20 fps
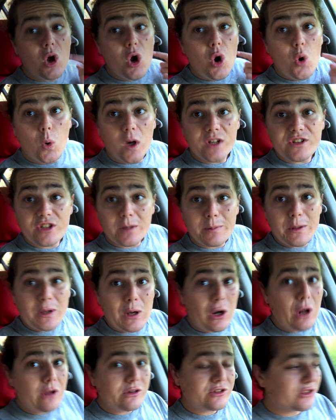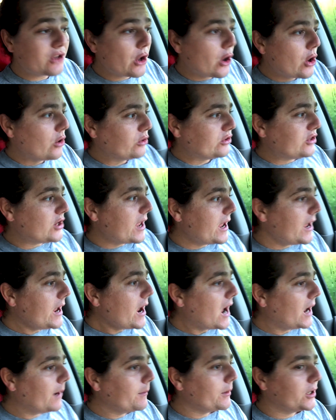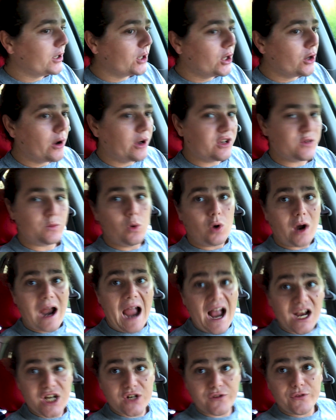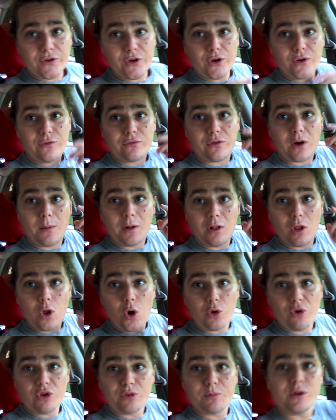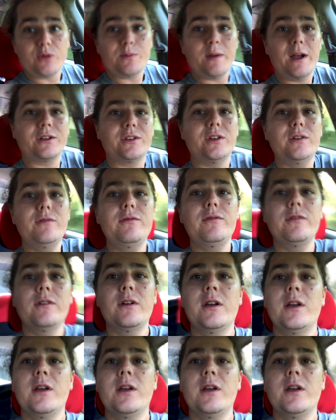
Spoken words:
What's up, y'all? So today I'm gonna go explore Asheville from a local's perspective.